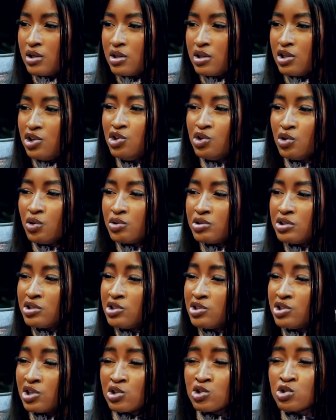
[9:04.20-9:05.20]
you know,
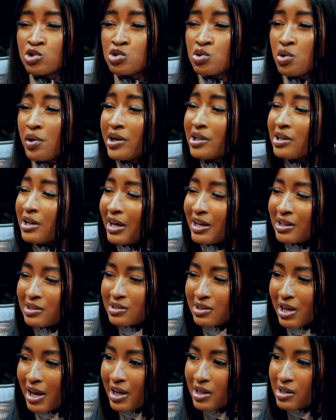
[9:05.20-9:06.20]
destroyed like
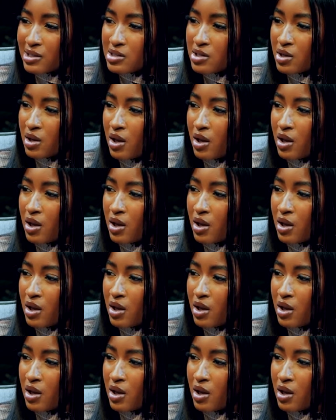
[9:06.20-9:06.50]
that